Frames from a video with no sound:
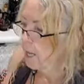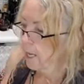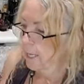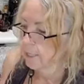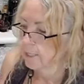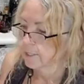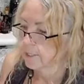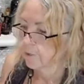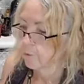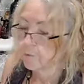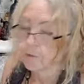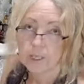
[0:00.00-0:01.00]
And so if
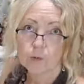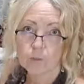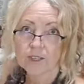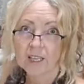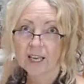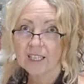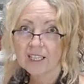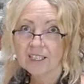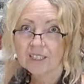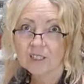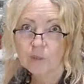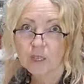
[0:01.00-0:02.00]
we find out what that
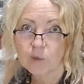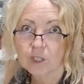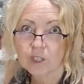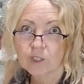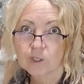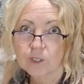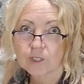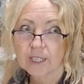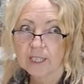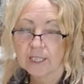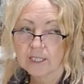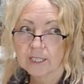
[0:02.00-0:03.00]
is, we can work towards
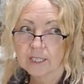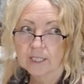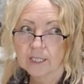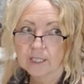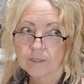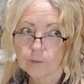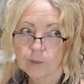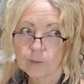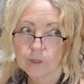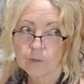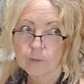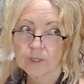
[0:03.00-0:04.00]
healing it. And if we
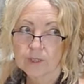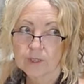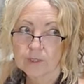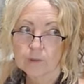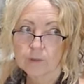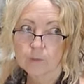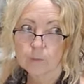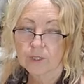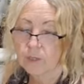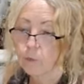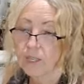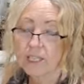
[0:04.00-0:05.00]
work with
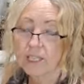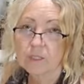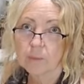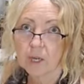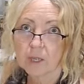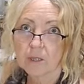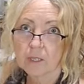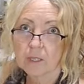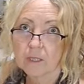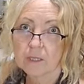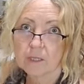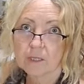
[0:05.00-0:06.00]
the weak spot,
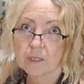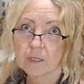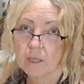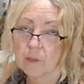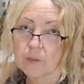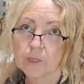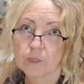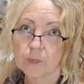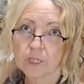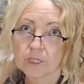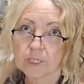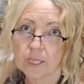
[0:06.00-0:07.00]
then the healthier
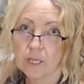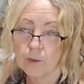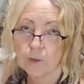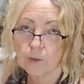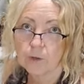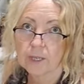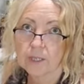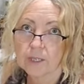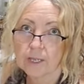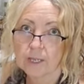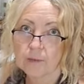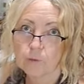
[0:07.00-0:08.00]
spots get healthier, and then
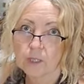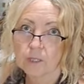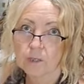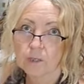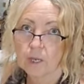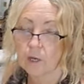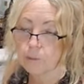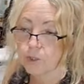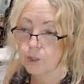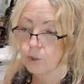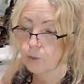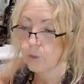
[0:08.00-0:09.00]
they will help
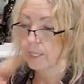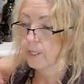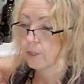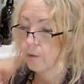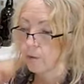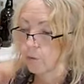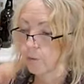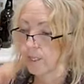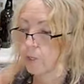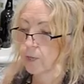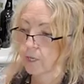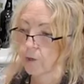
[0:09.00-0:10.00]
to heal the
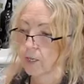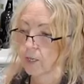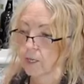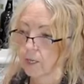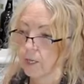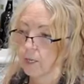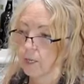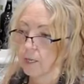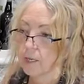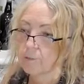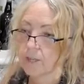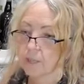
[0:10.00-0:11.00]
weaker area,
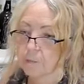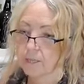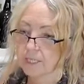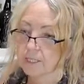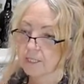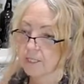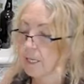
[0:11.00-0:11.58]
if that makes sense.